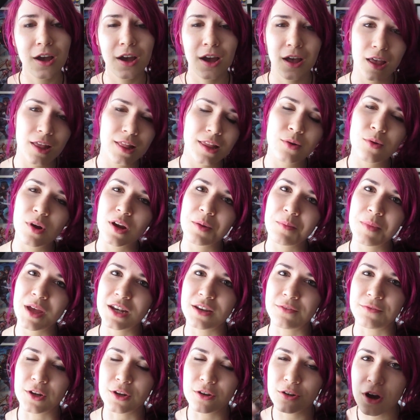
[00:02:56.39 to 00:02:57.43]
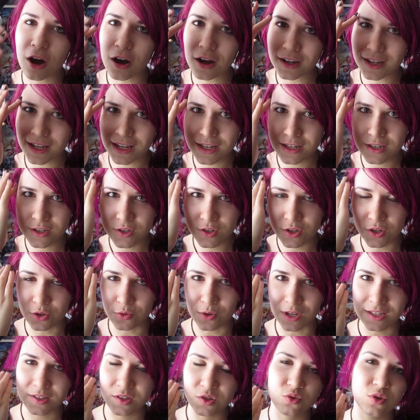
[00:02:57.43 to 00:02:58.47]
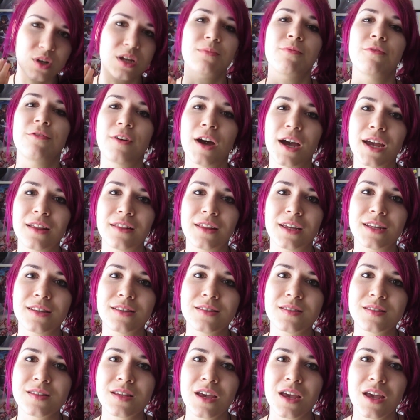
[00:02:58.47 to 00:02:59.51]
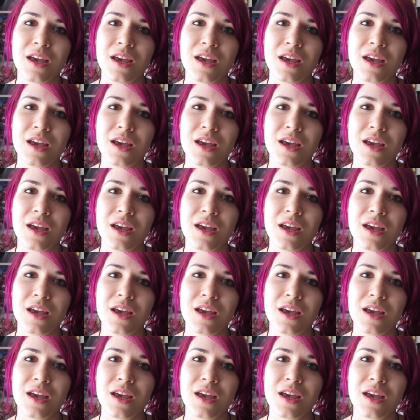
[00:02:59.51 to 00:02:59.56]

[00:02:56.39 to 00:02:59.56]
highly recommend if you're not into extreme violence